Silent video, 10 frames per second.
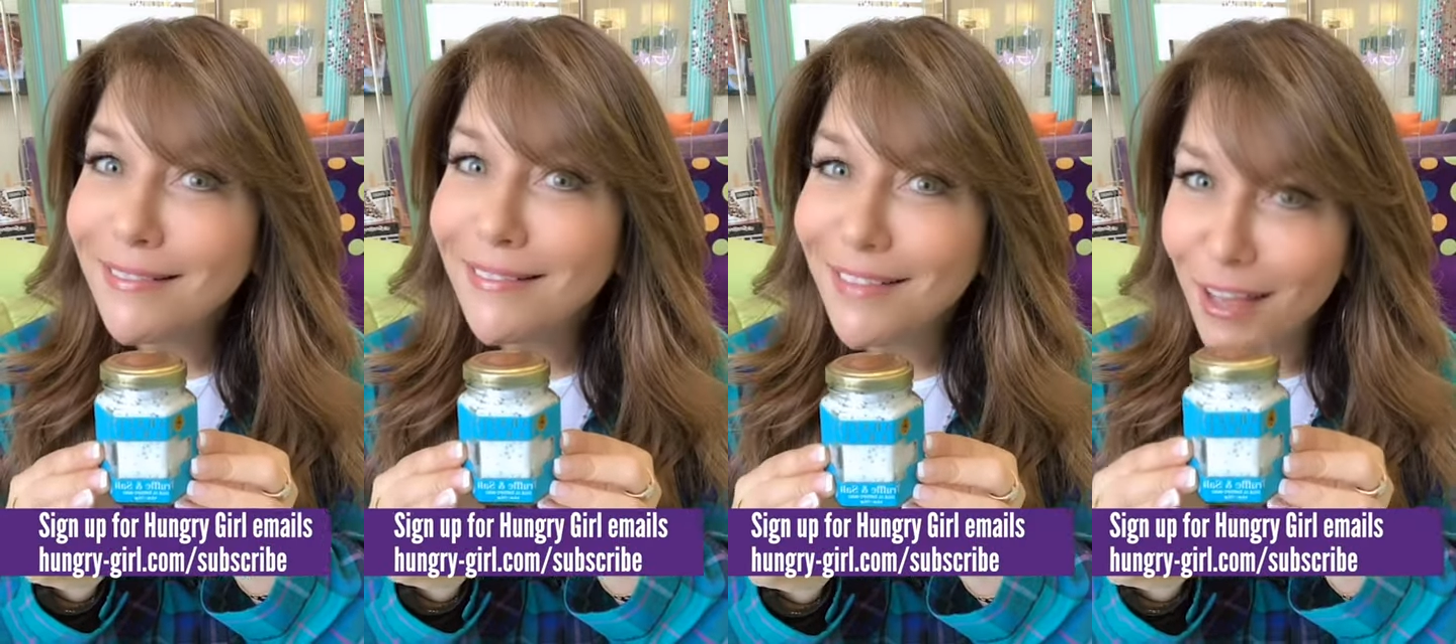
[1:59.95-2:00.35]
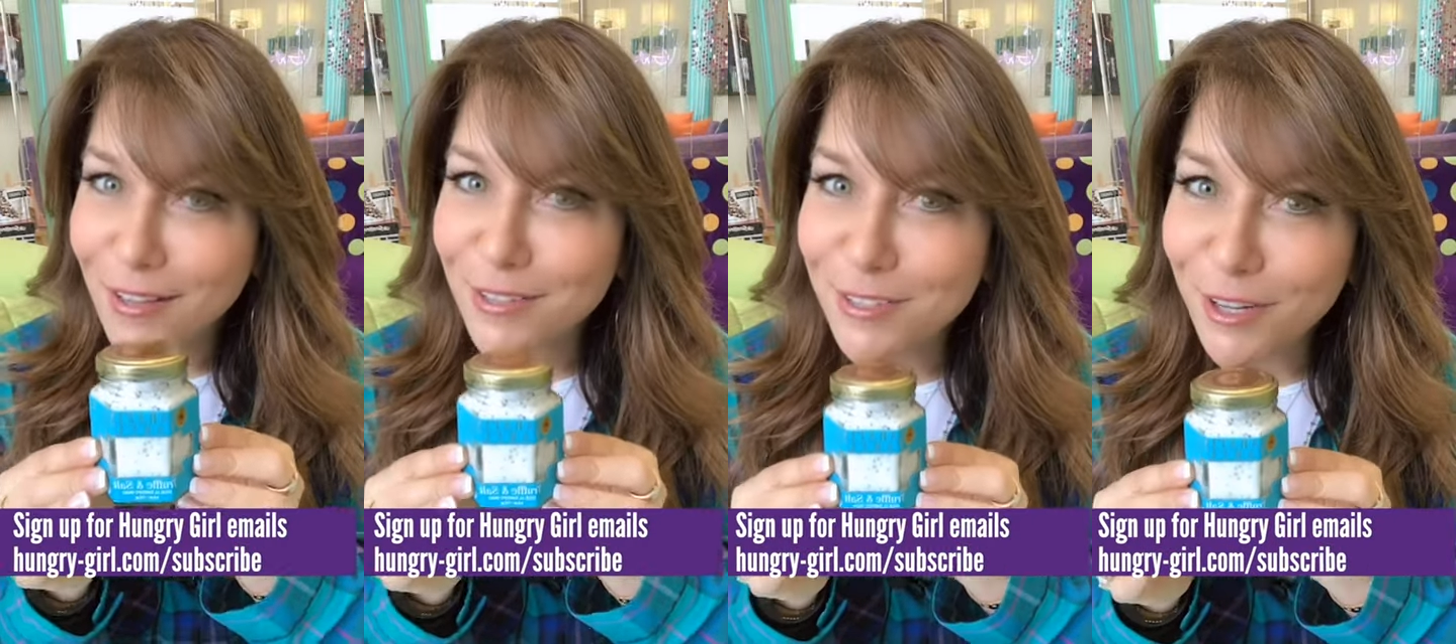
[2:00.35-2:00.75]
Okay,
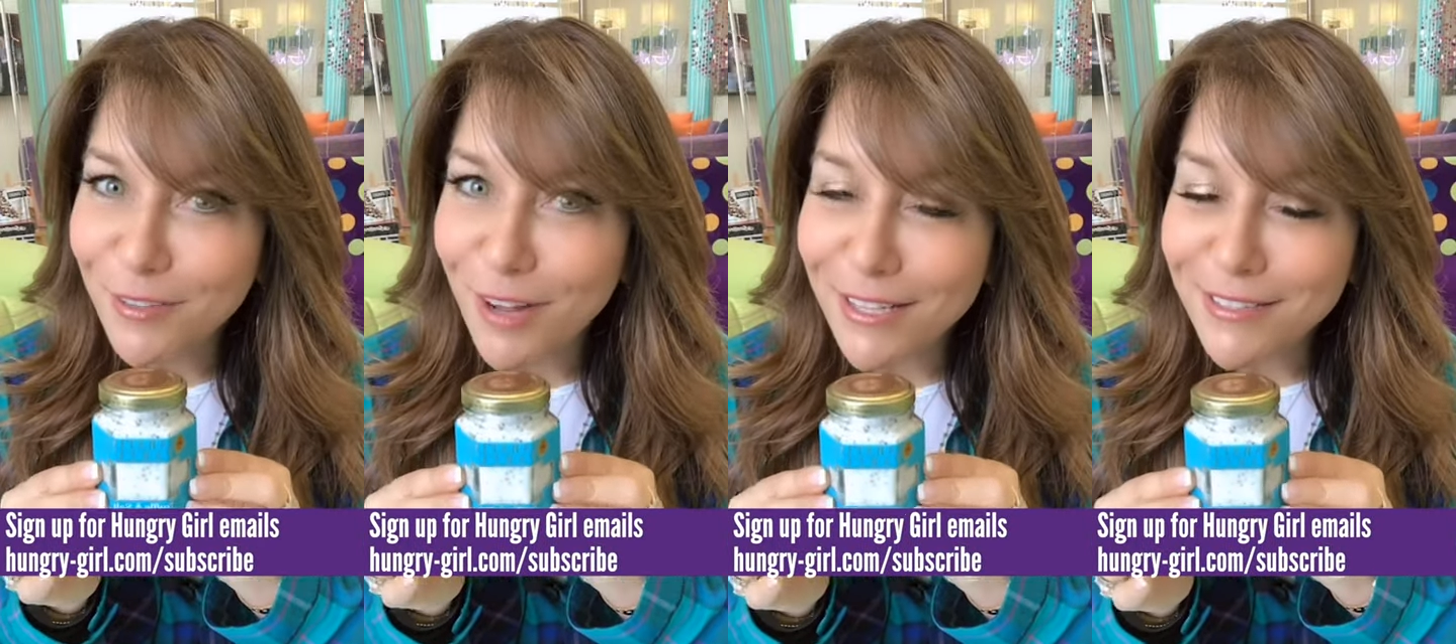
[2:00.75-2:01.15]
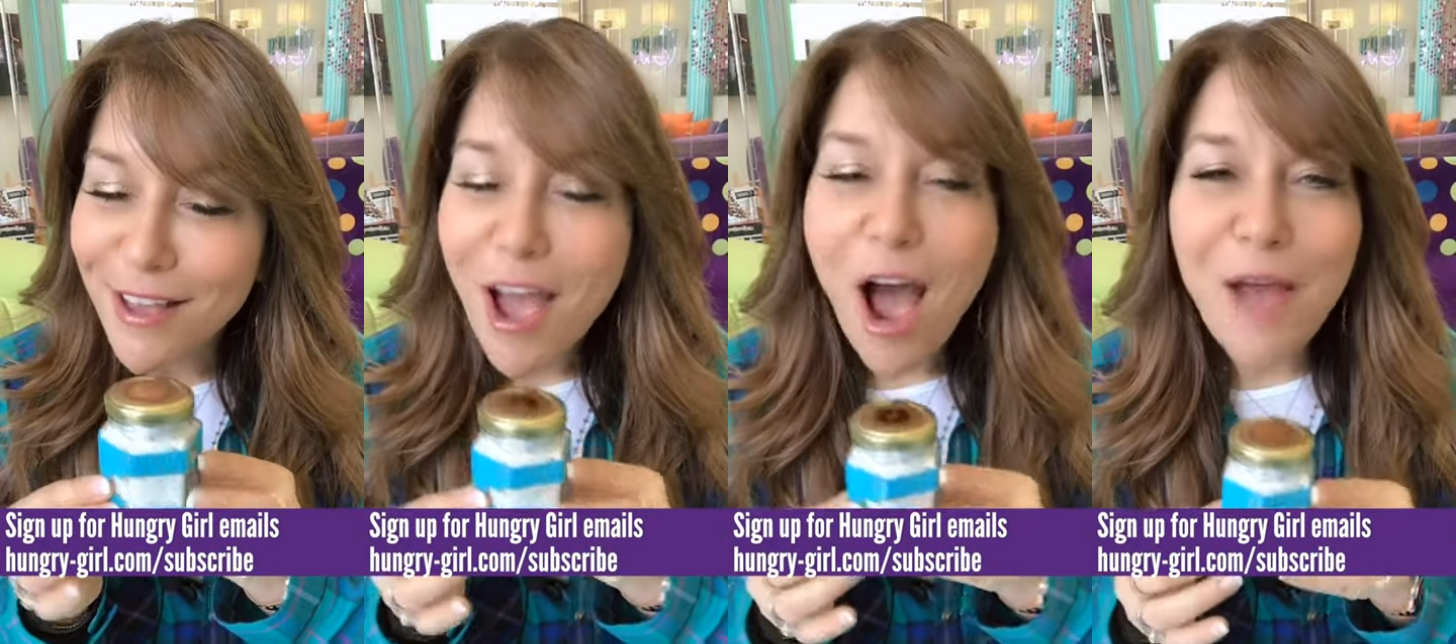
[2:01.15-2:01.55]
this is good advice.
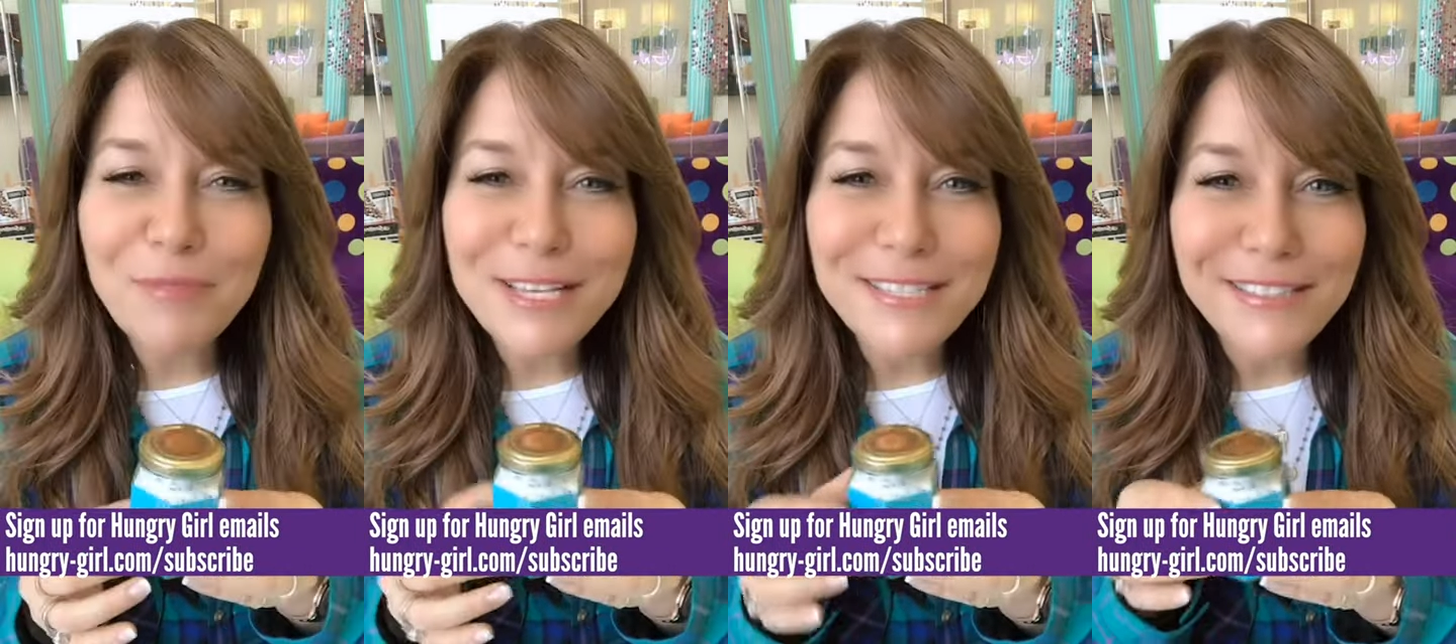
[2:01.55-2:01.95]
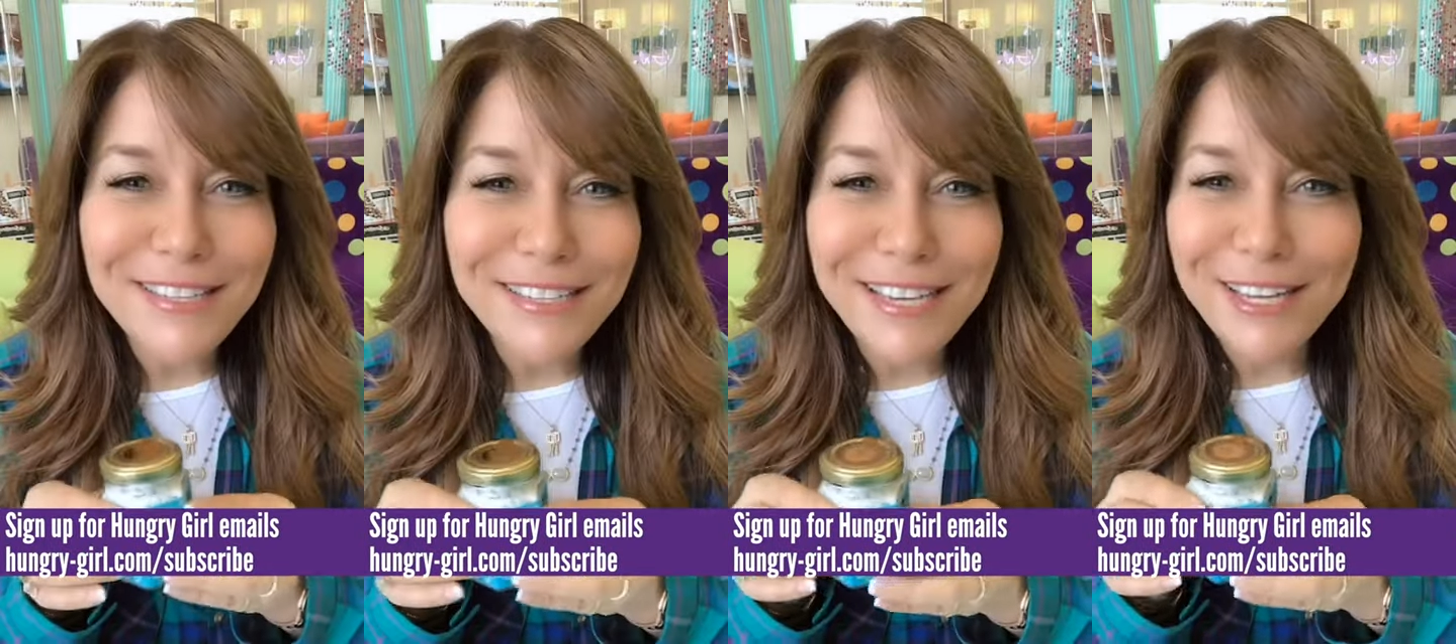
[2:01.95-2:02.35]
I'm Lisa
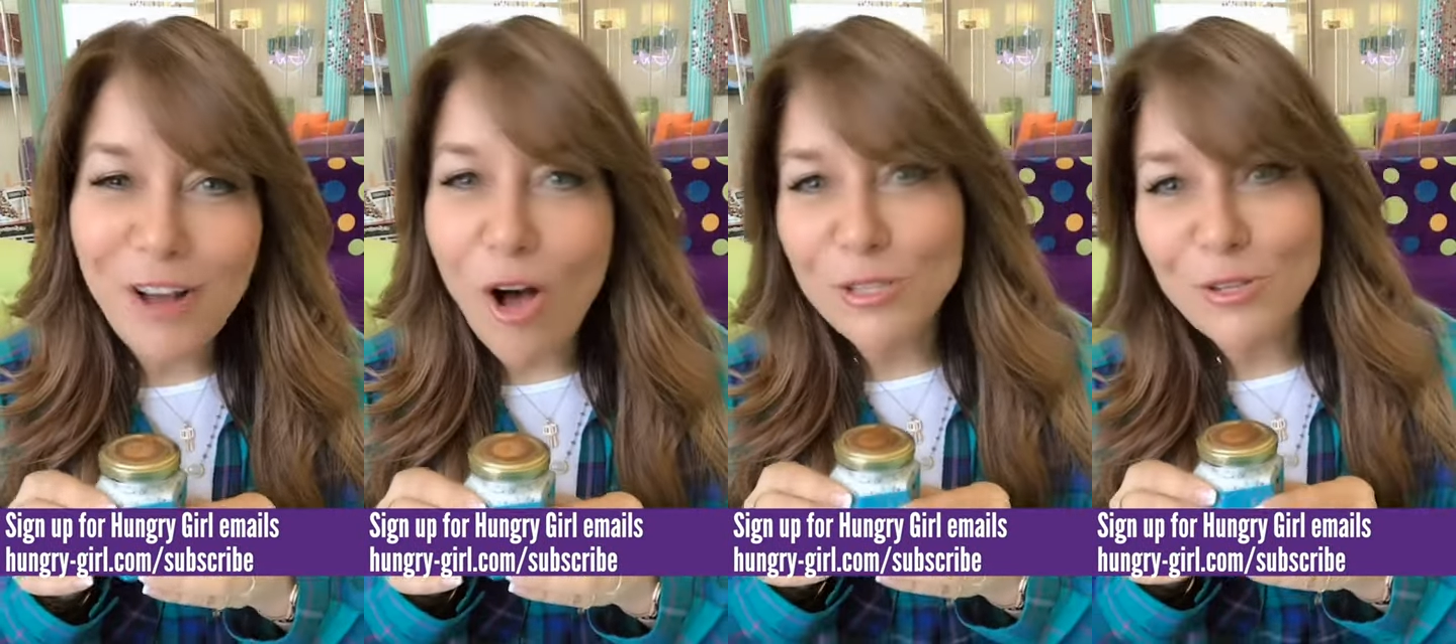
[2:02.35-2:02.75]
Lillien, also